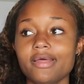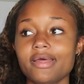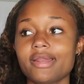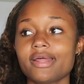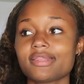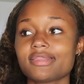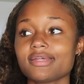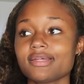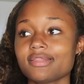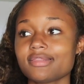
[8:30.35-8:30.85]

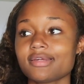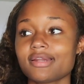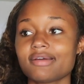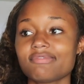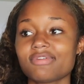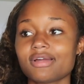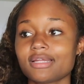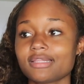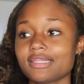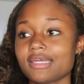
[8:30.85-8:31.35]
and I think that
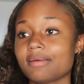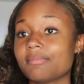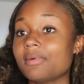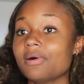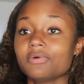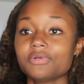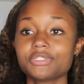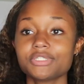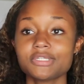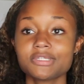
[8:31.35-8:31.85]
I've got the
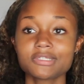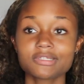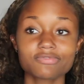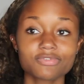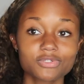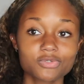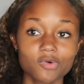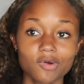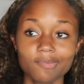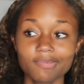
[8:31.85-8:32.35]
emotions of
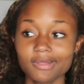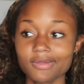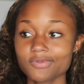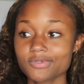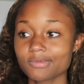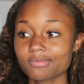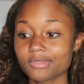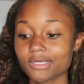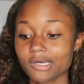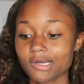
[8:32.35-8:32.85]
a Scorpio
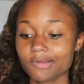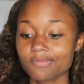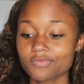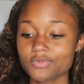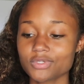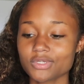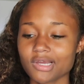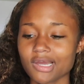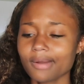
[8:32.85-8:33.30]
sometimes.